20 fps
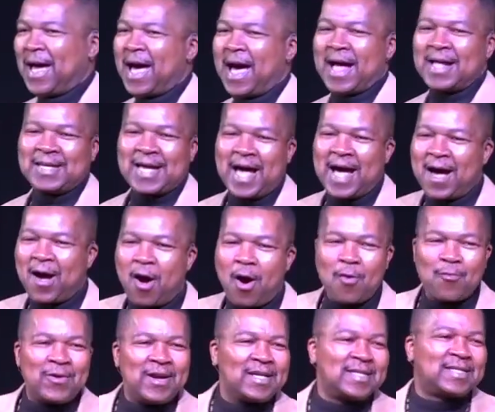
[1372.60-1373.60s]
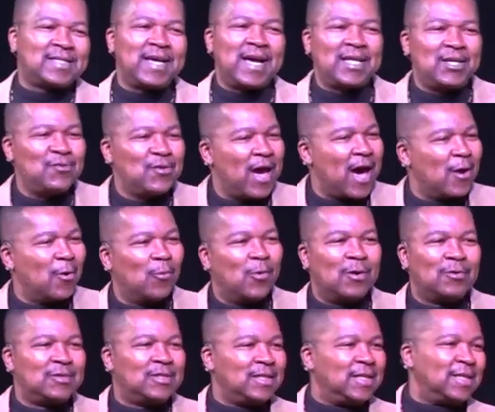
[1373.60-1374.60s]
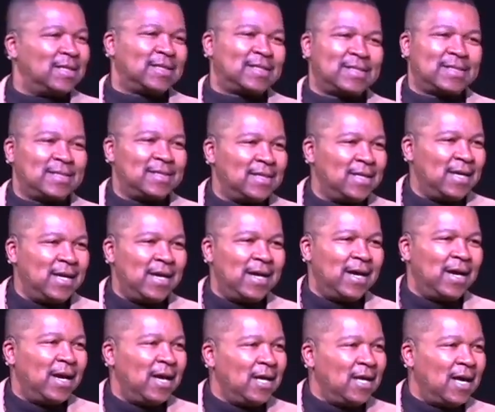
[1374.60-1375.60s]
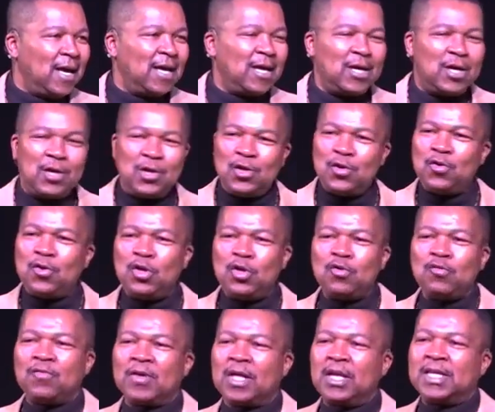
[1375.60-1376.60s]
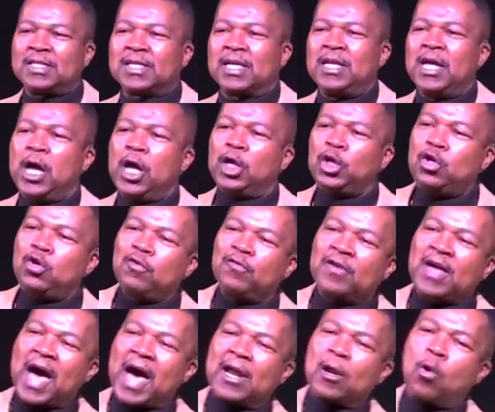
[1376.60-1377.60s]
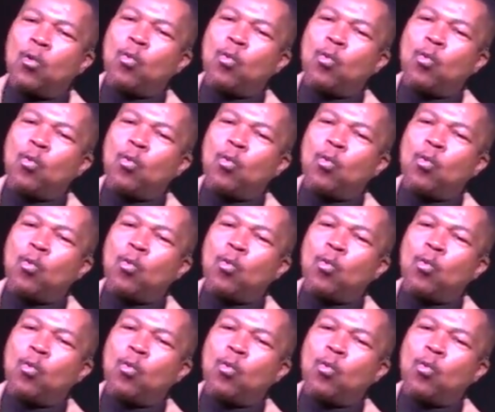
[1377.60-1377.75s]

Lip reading: I already said you gotta want this. You listen, you've got to